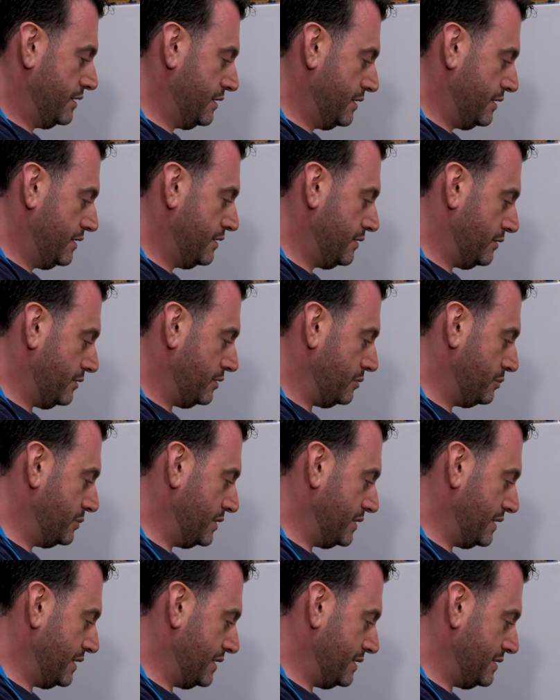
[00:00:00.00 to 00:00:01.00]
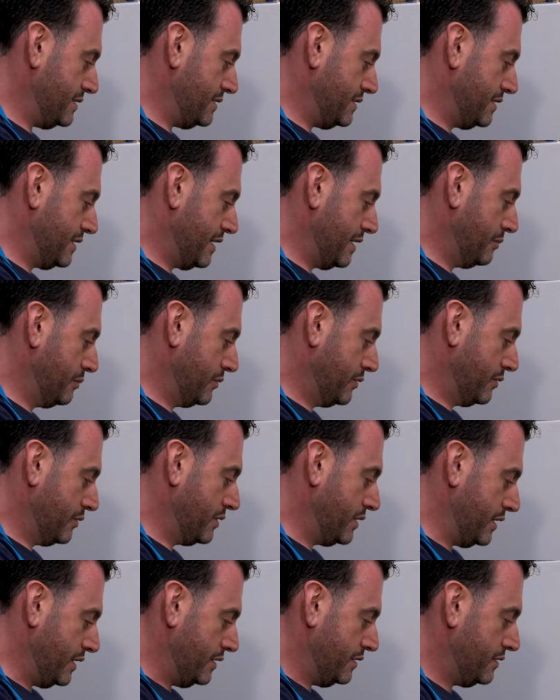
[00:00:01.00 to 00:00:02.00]
And a little bit of that sap
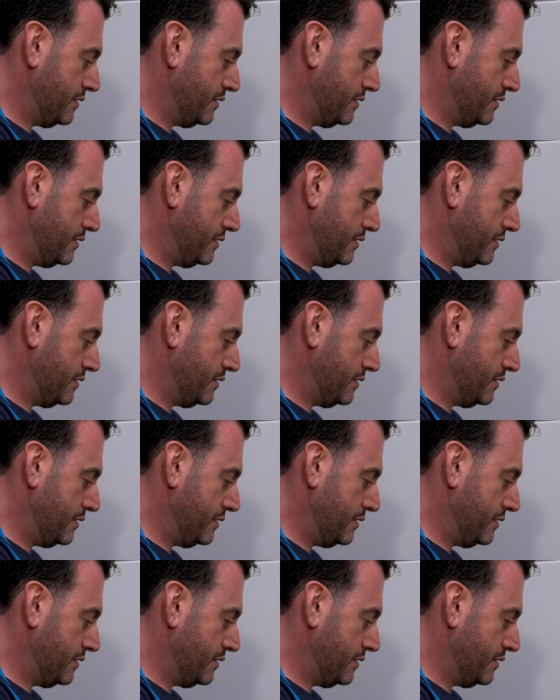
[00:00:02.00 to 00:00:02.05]
green,